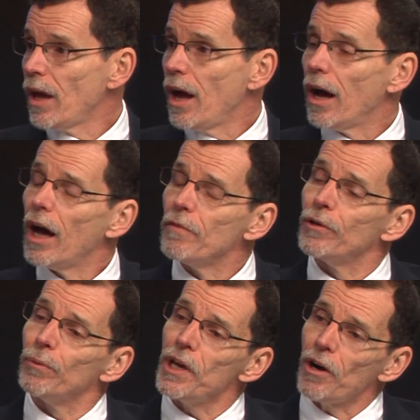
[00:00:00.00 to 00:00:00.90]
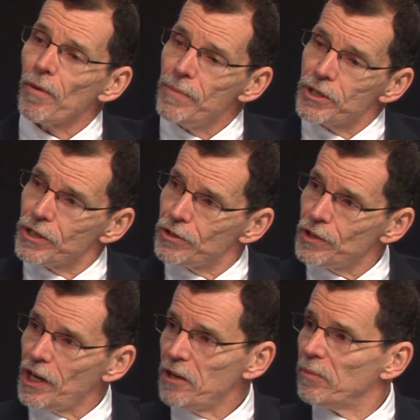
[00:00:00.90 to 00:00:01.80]
Uh, if you read our mission
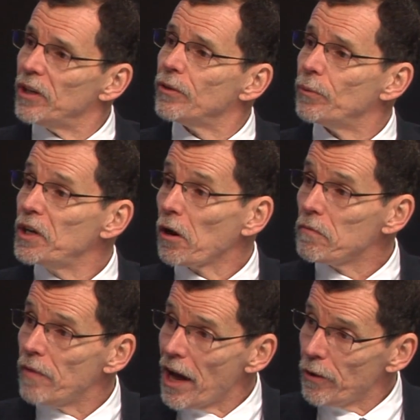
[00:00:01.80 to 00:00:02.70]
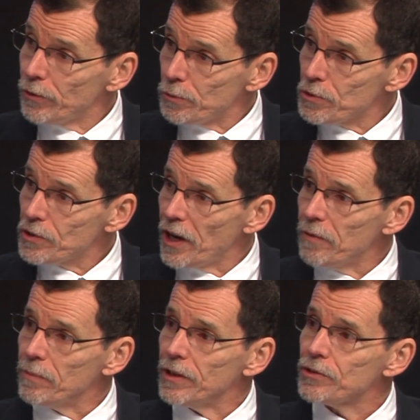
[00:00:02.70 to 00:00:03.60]
statement, you read our value
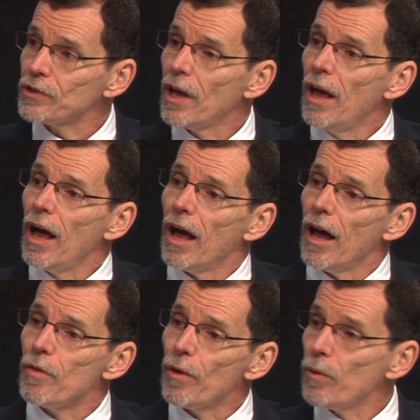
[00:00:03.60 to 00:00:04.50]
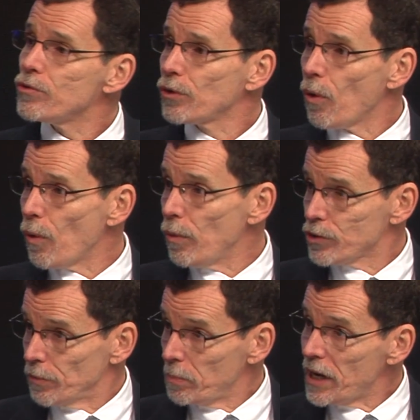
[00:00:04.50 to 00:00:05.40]
statements, uh, those
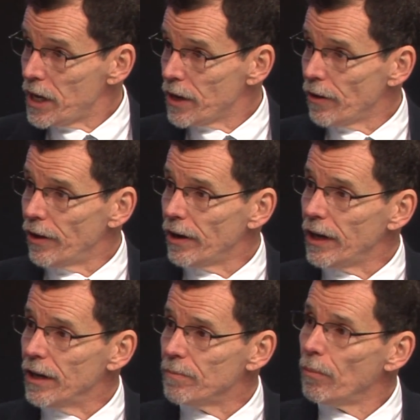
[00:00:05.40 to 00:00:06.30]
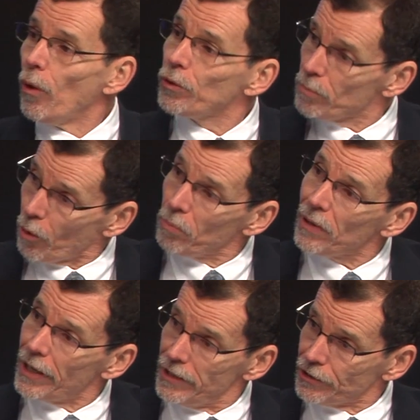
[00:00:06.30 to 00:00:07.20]
goals appear in multiple
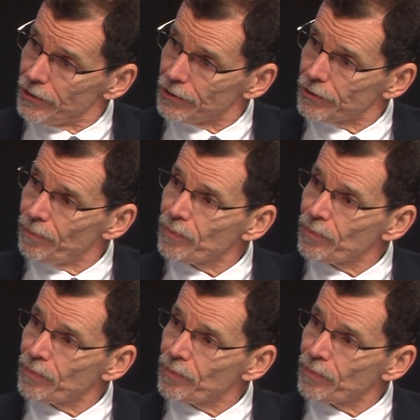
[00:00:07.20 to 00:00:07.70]
places. Right.